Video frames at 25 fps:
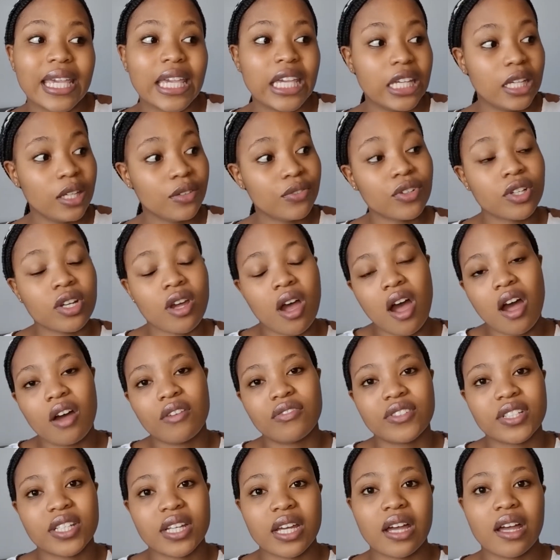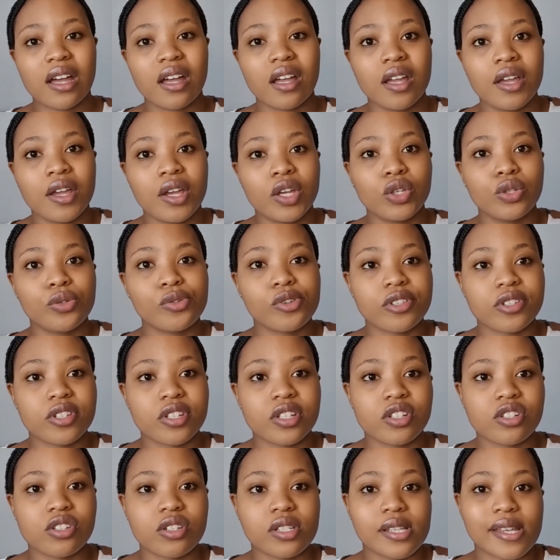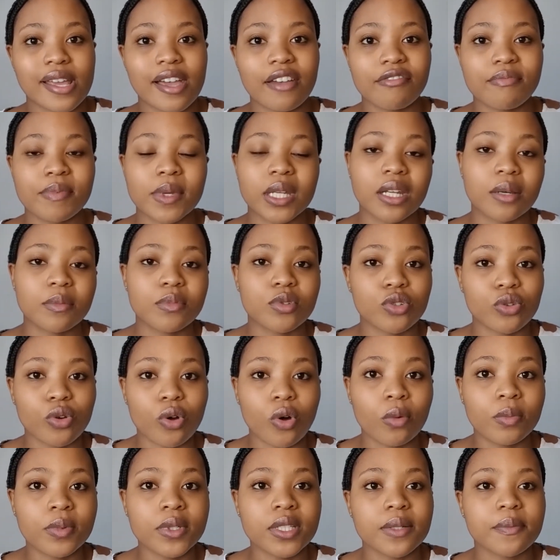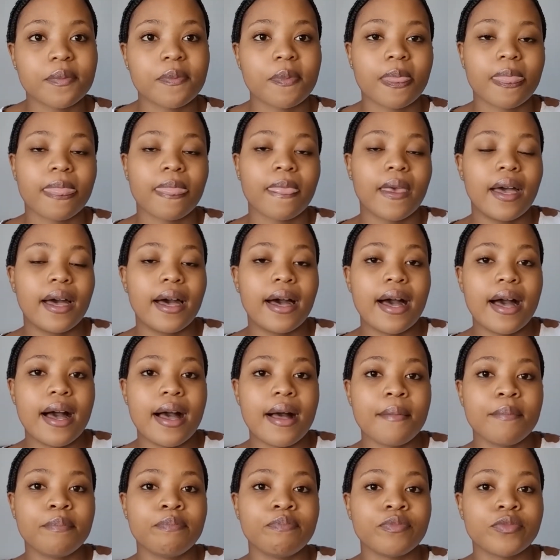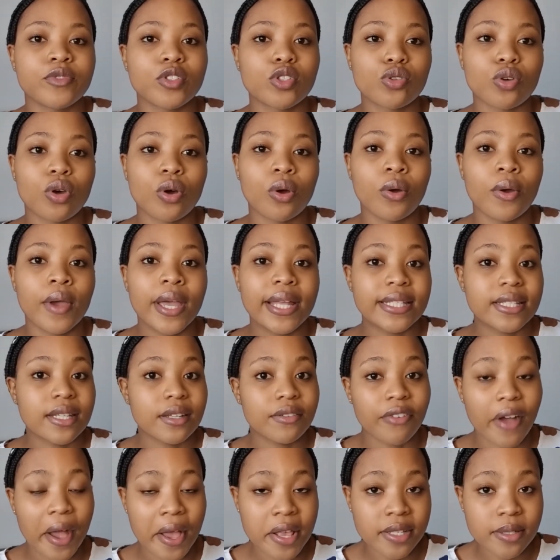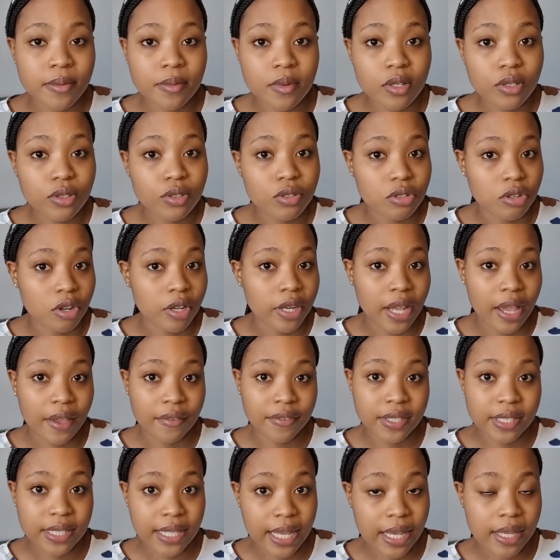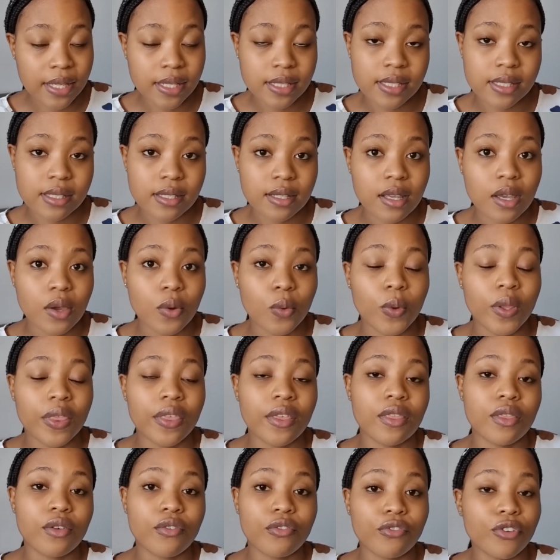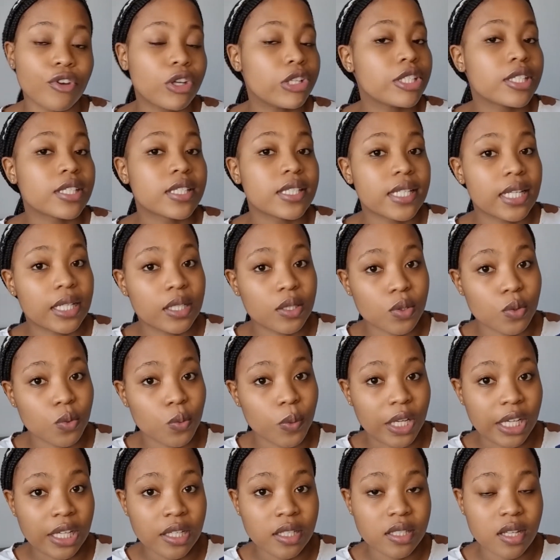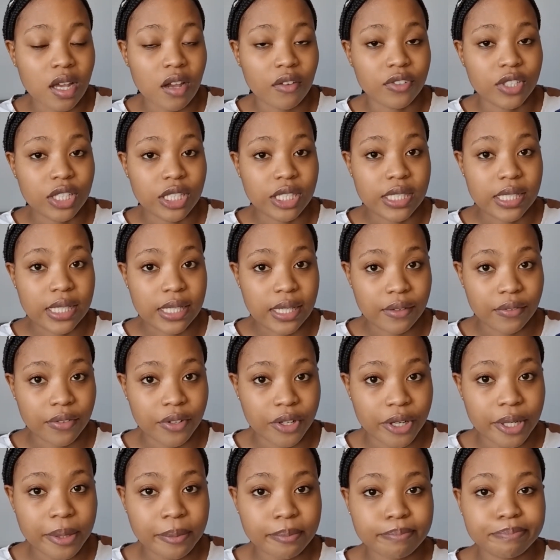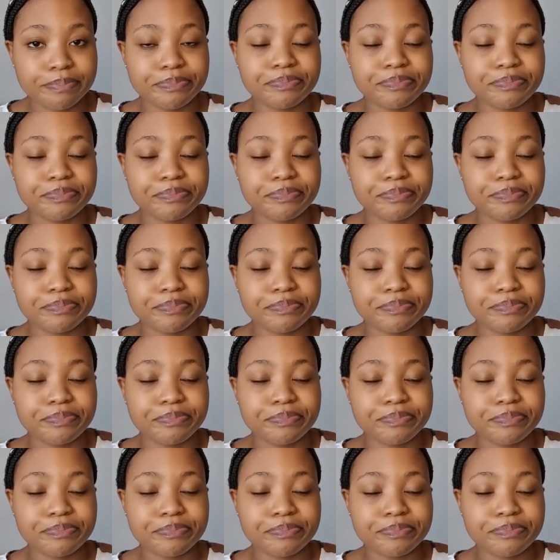even after your stitches have been absorbed. So it's advisable to not have sex within the first 6 weeks after delivery.